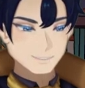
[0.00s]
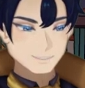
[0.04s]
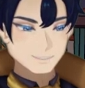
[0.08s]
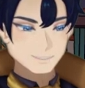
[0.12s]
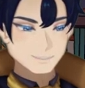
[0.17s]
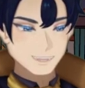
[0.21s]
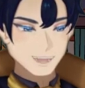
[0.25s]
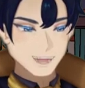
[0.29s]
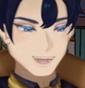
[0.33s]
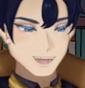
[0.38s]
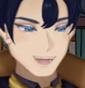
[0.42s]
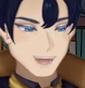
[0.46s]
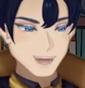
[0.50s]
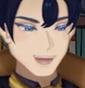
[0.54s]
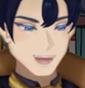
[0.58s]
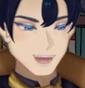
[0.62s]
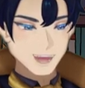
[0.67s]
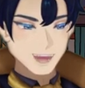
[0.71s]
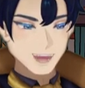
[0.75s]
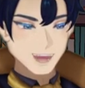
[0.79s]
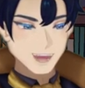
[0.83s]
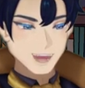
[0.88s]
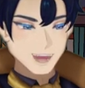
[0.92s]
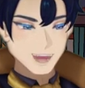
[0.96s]
The jetty
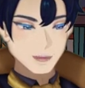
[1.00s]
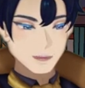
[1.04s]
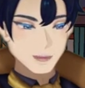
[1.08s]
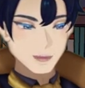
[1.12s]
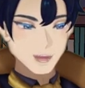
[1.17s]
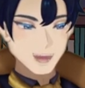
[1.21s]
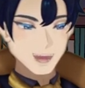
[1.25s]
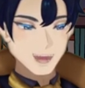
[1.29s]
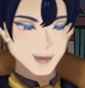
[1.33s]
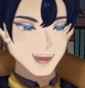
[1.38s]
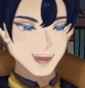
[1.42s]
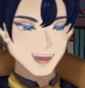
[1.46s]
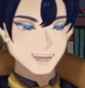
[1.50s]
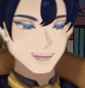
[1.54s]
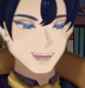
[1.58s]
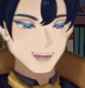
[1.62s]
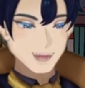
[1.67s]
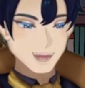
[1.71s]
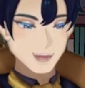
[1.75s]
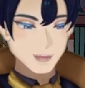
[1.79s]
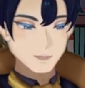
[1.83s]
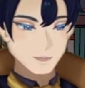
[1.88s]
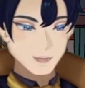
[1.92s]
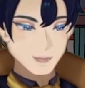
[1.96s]
and the red light
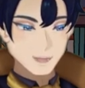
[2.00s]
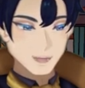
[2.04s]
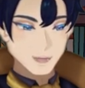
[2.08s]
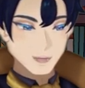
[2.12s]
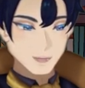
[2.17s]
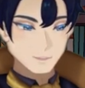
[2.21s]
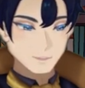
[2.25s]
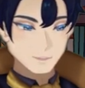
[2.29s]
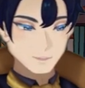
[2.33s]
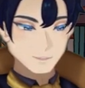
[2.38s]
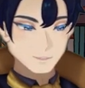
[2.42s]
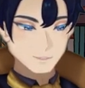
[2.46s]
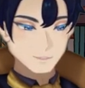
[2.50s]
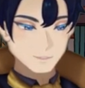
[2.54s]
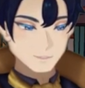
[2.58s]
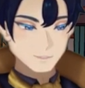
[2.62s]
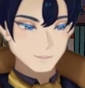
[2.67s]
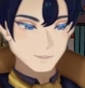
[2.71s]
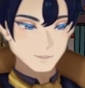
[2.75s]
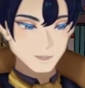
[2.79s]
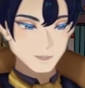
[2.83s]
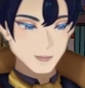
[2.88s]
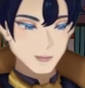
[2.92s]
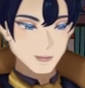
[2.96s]
disappeared.
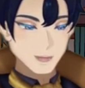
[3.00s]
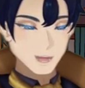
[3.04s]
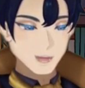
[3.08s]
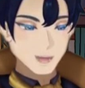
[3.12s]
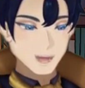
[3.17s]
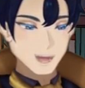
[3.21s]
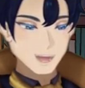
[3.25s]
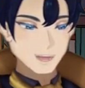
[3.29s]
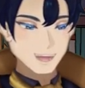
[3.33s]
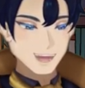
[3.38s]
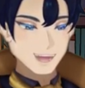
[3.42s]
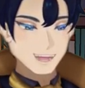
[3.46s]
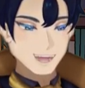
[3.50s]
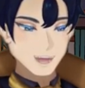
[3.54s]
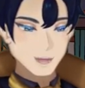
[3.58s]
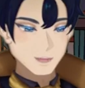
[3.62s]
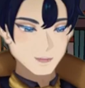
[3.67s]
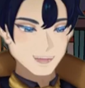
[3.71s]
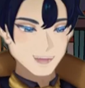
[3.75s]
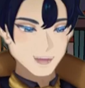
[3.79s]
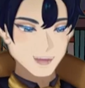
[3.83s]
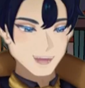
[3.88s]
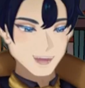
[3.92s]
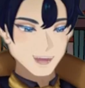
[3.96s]
Across the
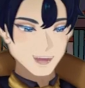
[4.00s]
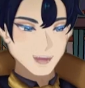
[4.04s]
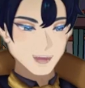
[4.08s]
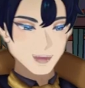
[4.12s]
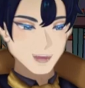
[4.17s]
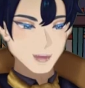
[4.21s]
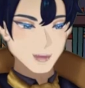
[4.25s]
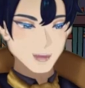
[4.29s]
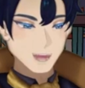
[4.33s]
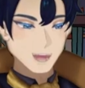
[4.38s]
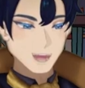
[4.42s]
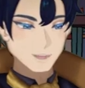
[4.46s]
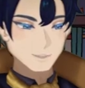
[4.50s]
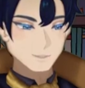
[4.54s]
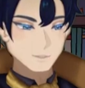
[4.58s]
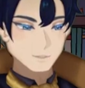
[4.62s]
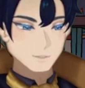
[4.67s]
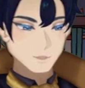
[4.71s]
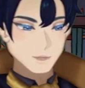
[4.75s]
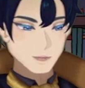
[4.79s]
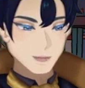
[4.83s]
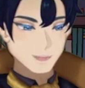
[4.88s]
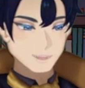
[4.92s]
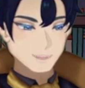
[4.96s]
emptiness on their left
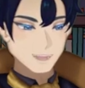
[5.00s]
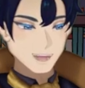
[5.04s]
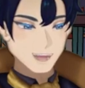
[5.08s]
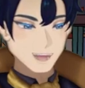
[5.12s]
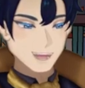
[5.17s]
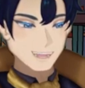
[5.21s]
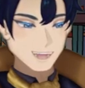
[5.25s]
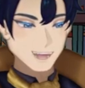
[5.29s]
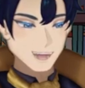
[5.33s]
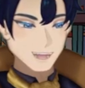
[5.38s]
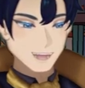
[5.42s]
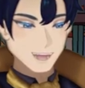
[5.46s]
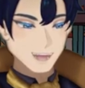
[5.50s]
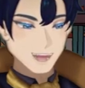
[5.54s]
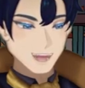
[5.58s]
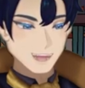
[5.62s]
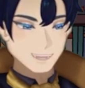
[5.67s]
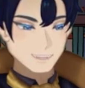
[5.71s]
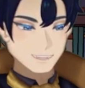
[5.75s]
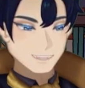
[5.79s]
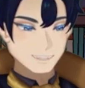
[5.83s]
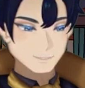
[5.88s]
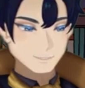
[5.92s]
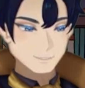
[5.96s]
were distant
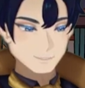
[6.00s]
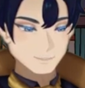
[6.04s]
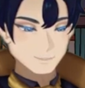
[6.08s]
lights.